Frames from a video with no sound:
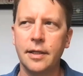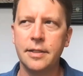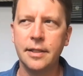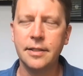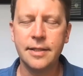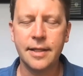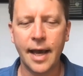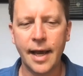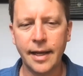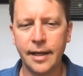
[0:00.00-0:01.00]
Does
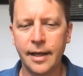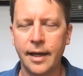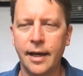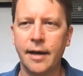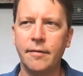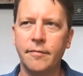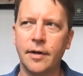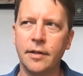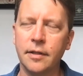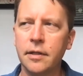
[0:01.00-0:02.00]
that have
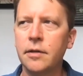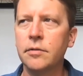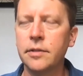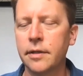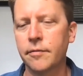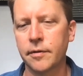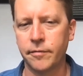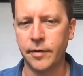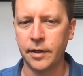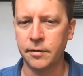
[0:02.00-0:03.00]
a little different
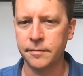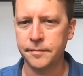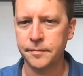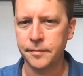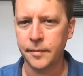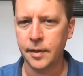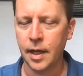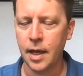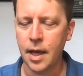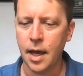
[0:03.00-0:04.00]
feel?
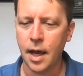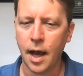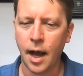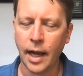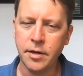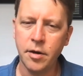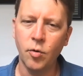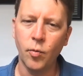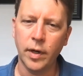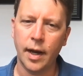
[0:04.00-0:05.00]
I
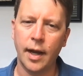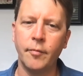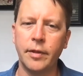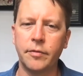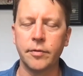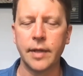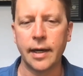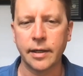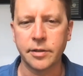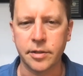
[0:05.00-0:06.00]
know when I went through that
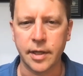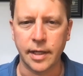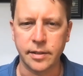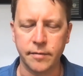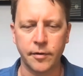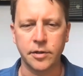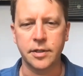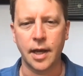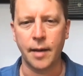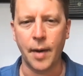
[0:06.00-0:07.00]
exercise the first
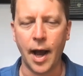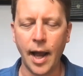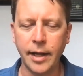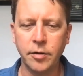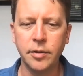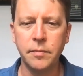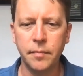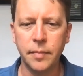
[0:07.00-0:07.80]
time, I couldn't